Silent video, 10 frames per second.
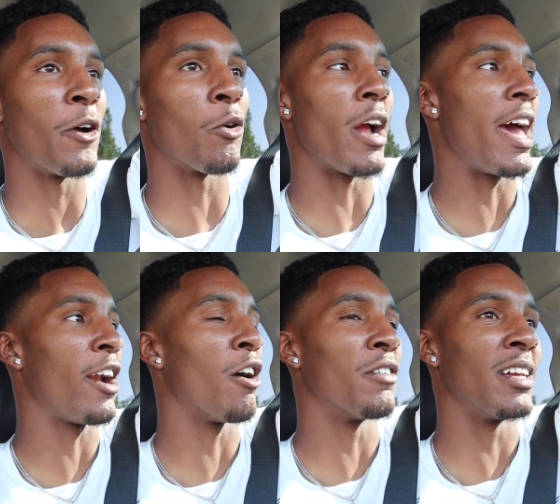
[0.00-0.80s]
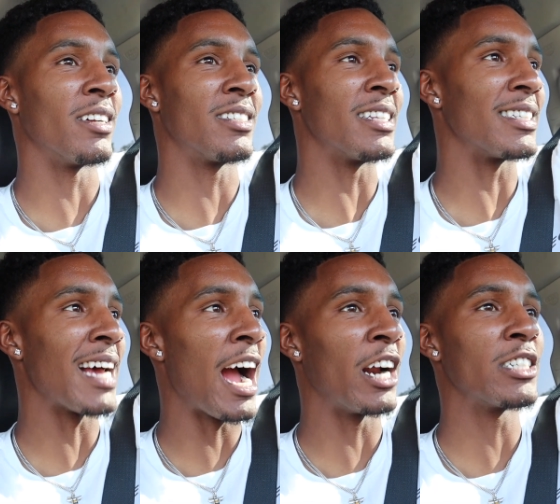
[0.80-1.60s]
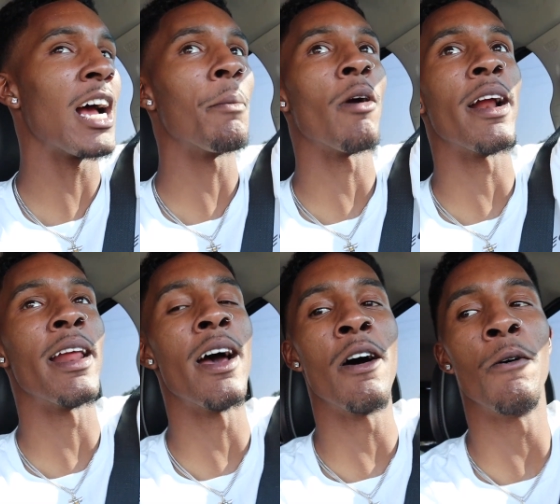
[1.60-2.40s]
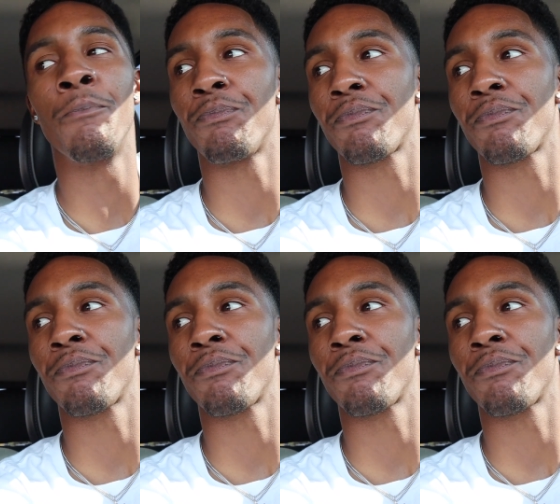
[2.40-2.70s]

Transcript: we're headed over there to the tire shop right now.